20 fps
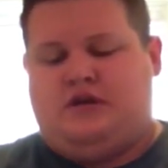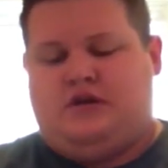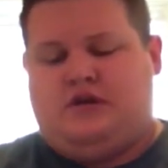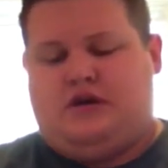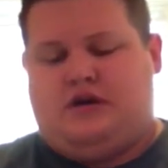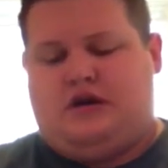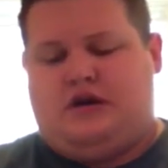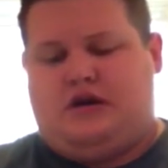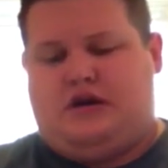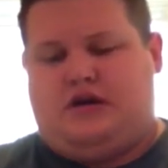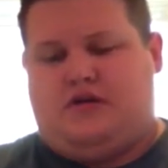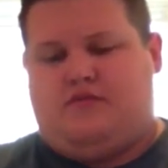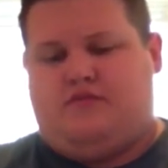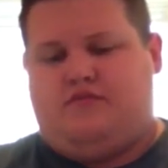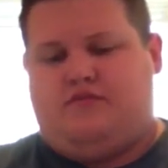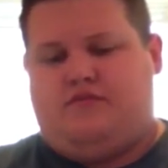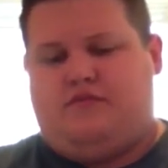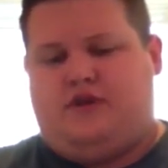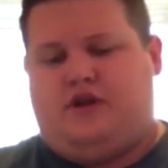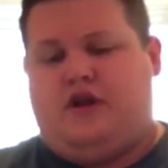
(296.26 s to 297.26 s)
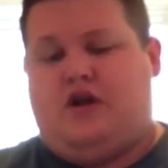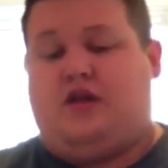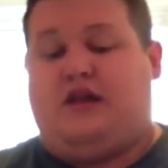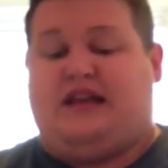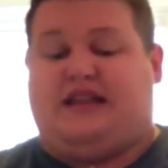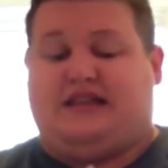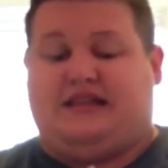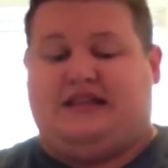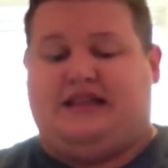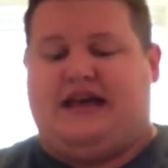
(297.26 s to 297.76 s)

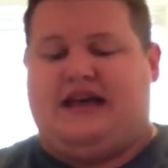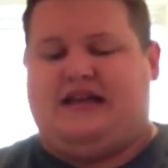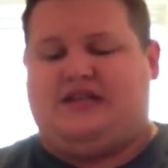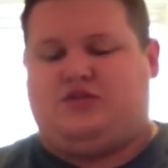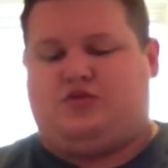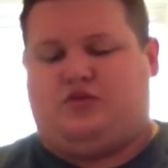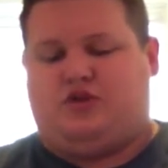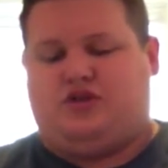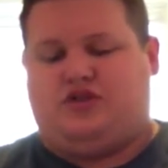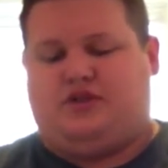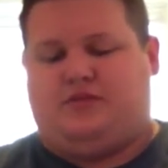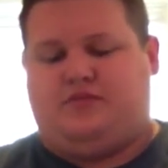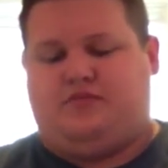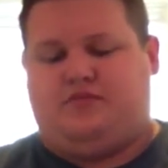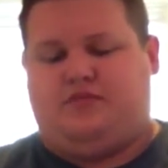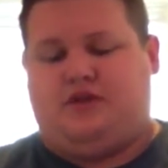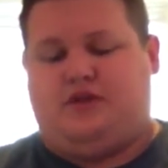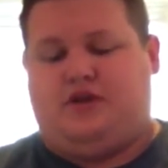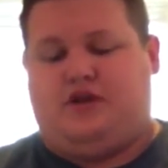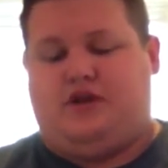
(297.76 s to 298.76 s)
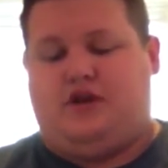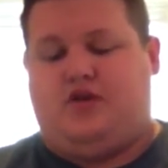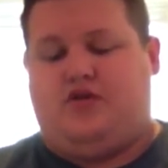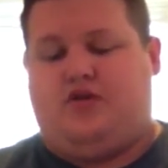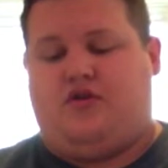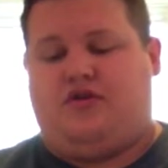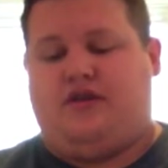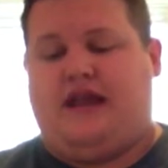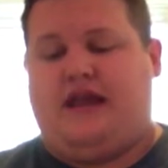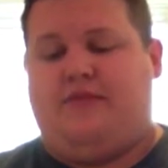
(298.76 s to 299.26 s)
Like the last one or something,
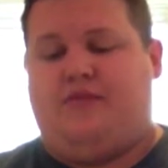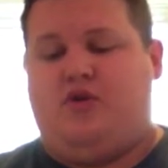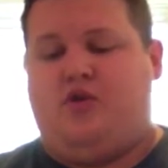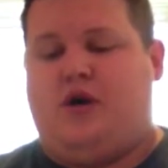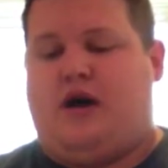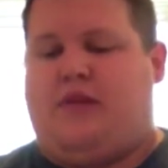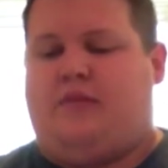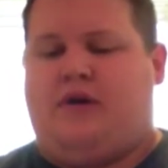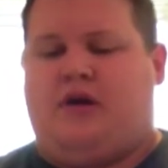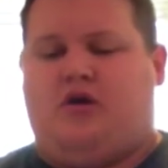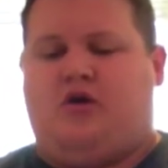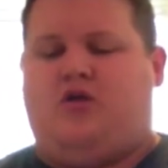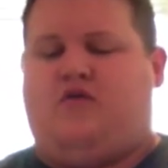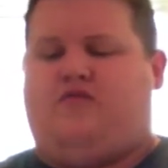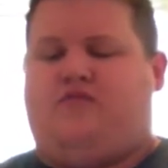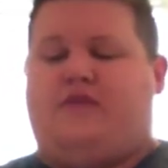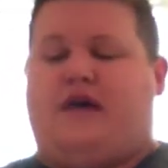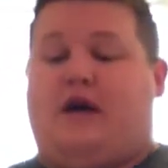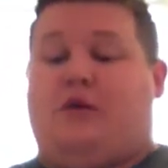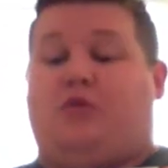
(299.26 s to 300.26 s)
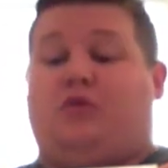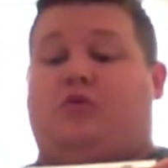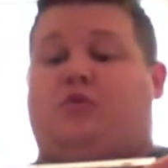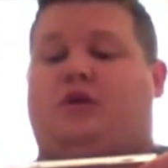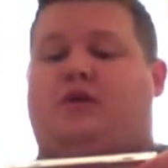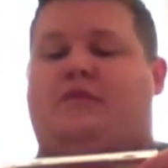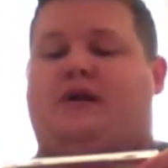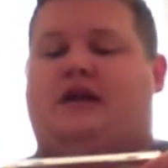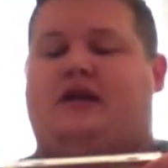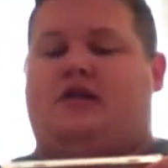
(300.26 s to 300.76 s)
their debut album. I don't know if that one
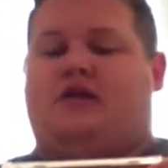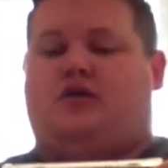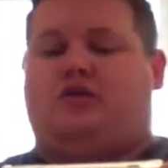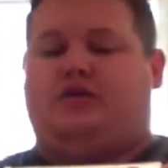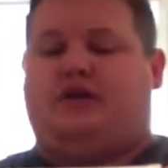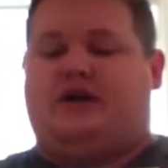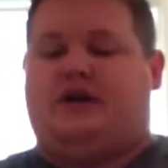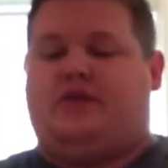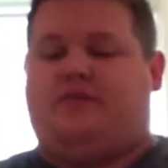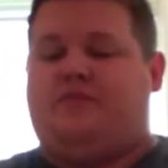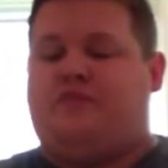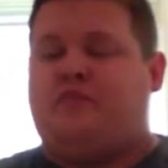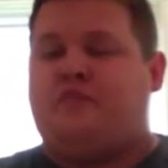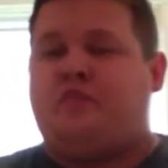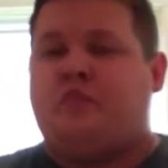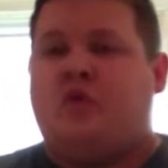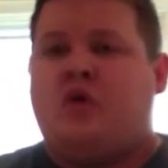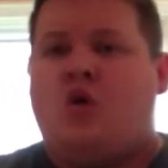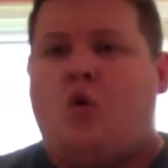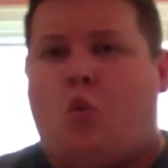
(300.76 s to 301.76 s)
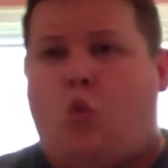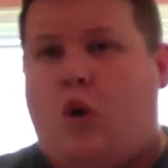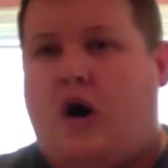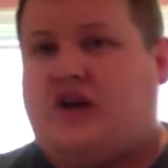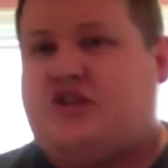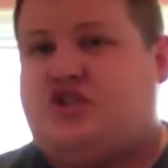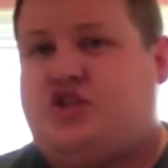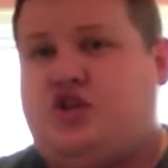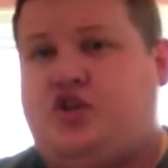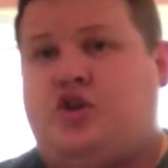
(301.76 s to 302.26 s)
would have made it on there.
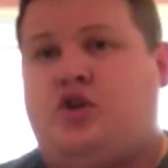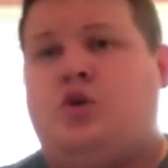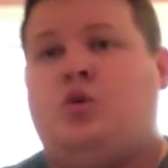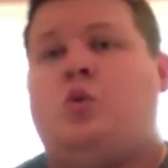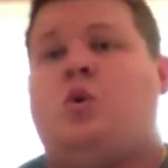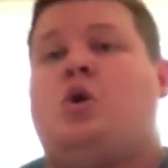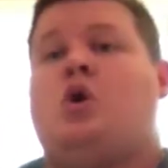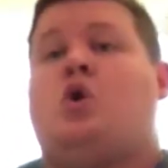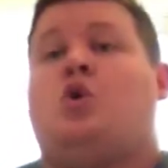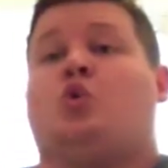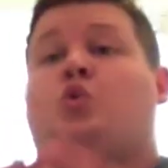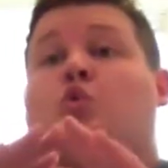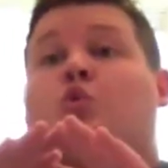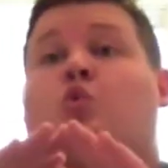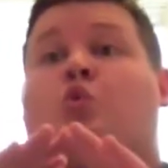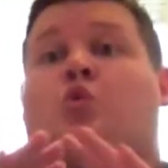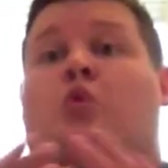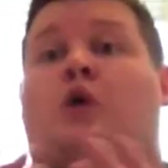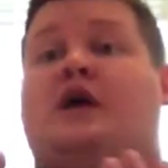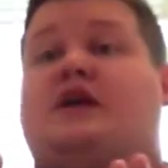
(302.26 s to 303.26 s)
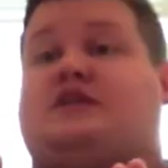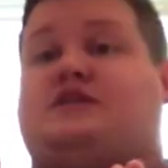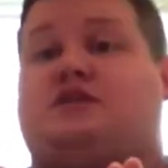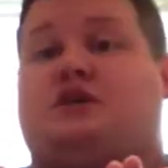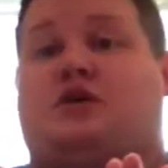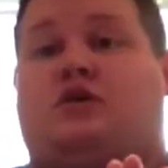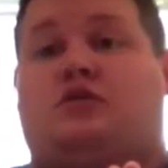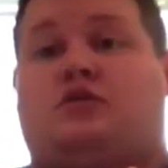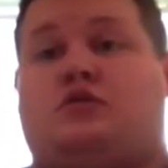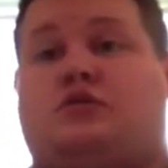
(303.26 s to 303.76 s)
Watching You, great
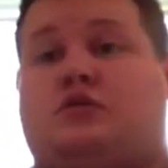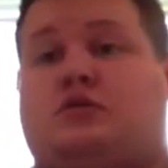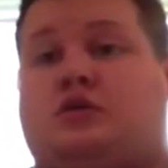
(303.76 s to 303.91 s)
song.